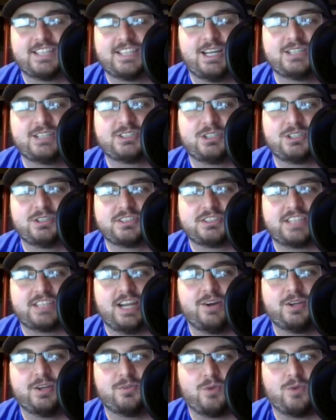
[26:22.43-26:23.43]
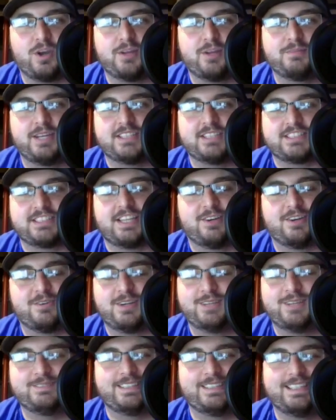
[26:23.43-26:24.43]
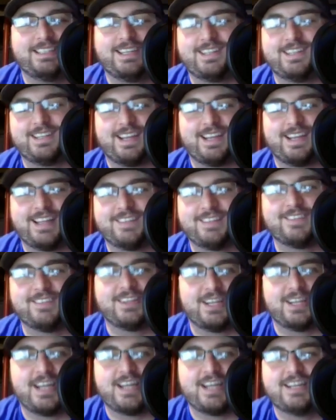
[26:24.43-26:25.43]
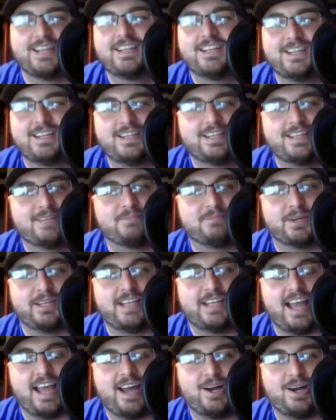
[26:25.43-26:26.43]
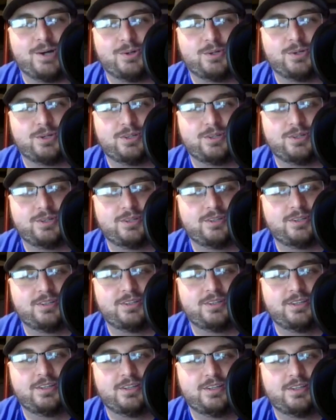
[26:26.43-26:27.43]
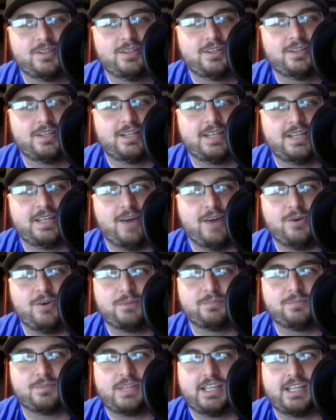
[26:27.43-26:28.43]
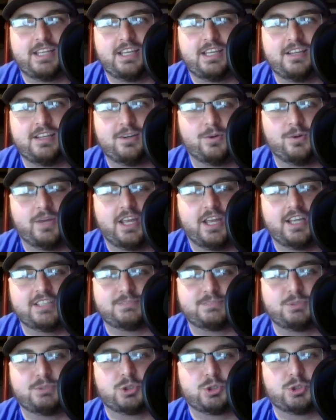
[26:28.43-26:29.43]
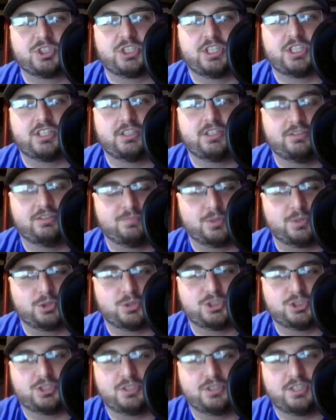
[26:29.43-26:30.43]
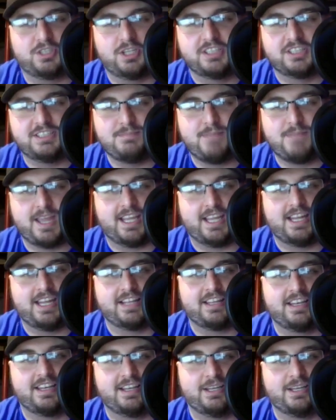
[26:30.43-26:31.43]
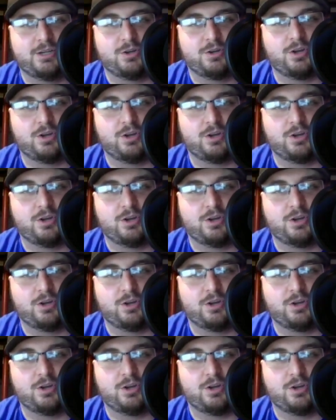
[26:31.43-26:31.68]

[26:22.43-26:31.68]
are scouting running backs, scouting running. I'm like, no, they're not. But now I'm thinking, okay, if Patricia doesn't make it at the end of the year,